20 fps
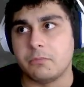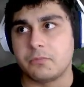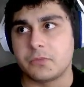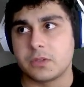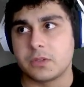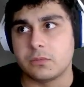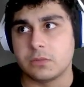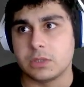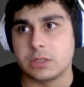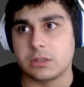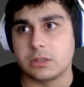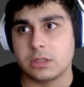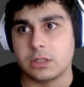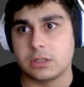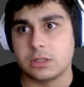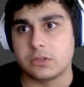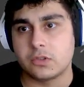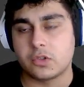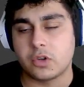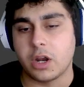with
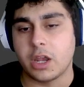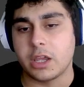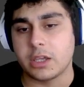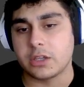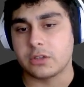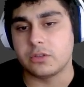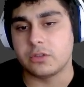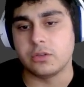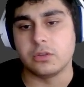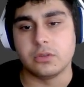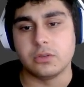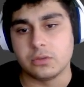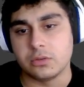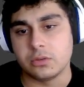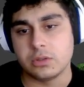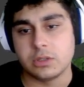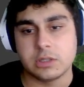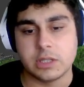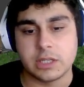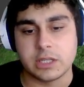trying to
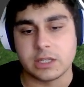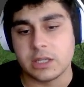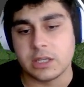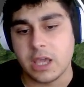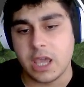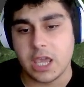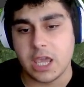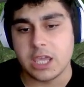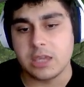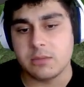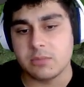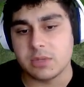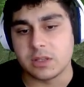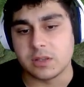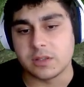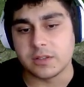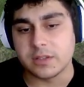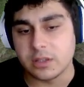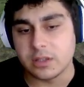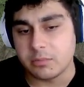like aim a
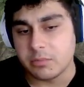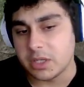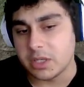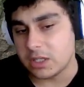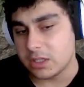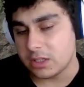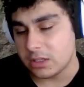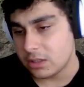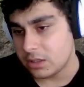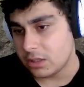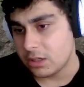little bit,